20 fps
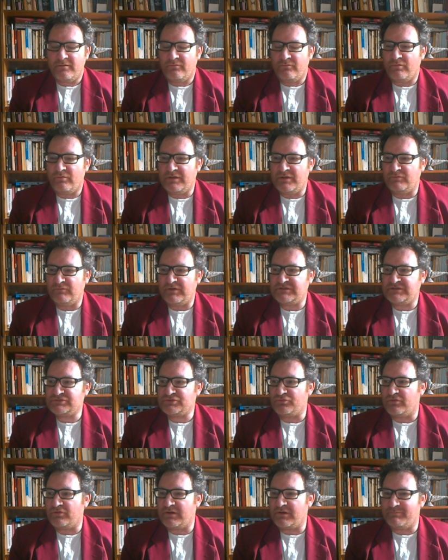When we
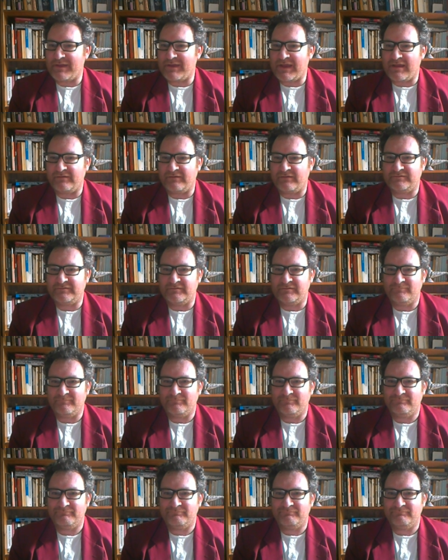talk about
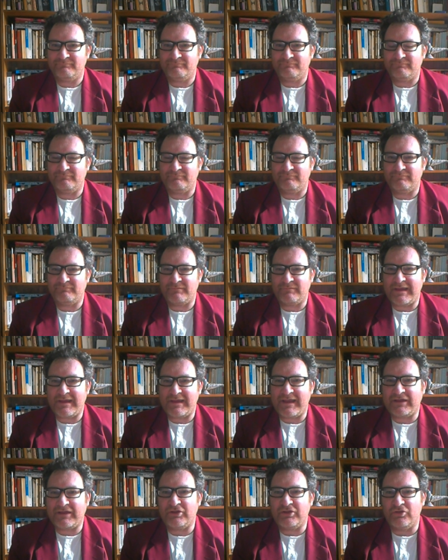
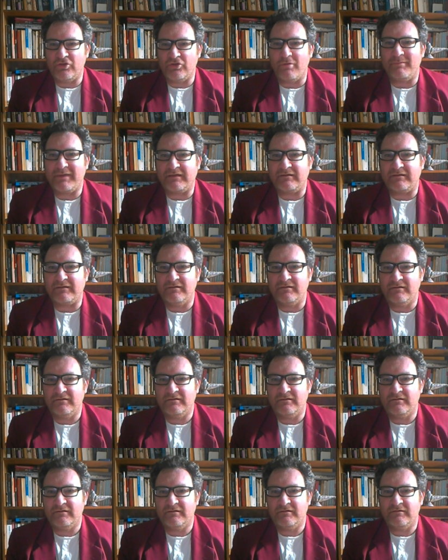economic
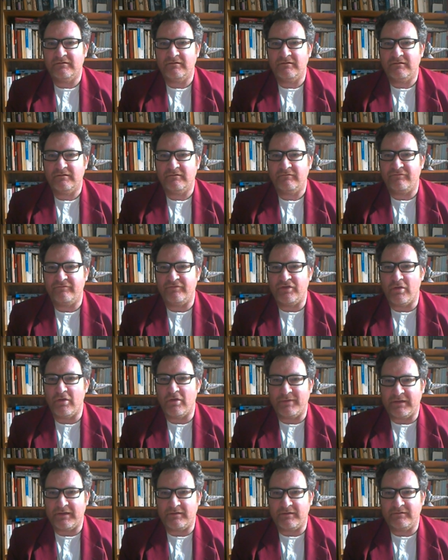
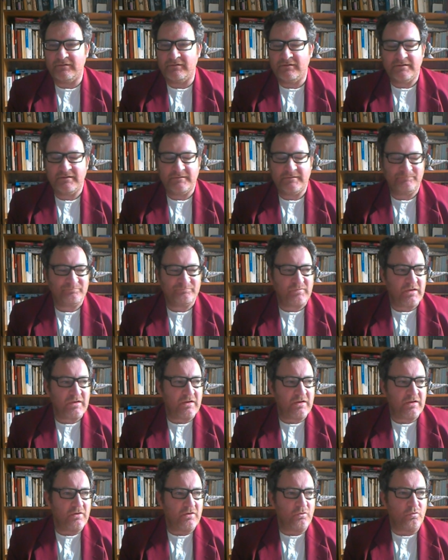phenomena,
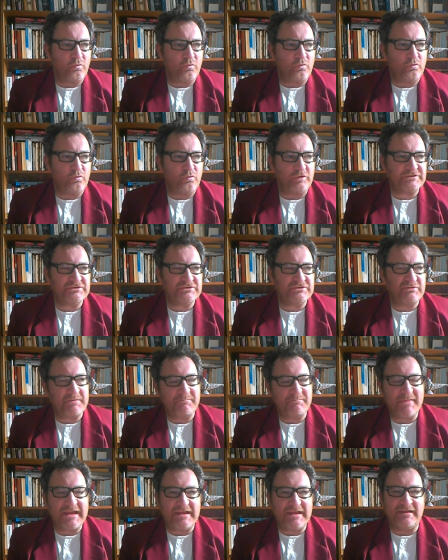what do we
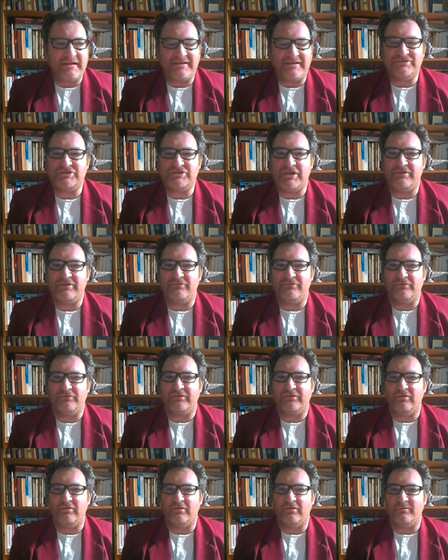mean in general
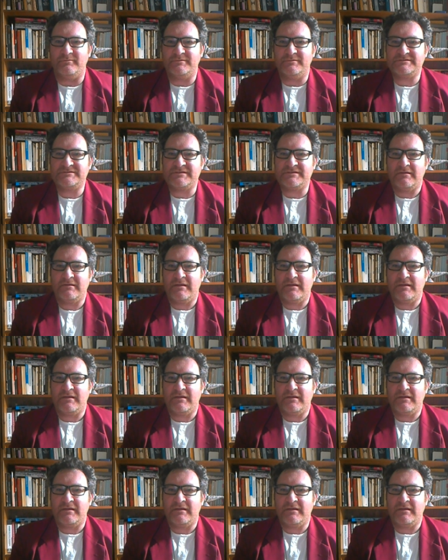terms?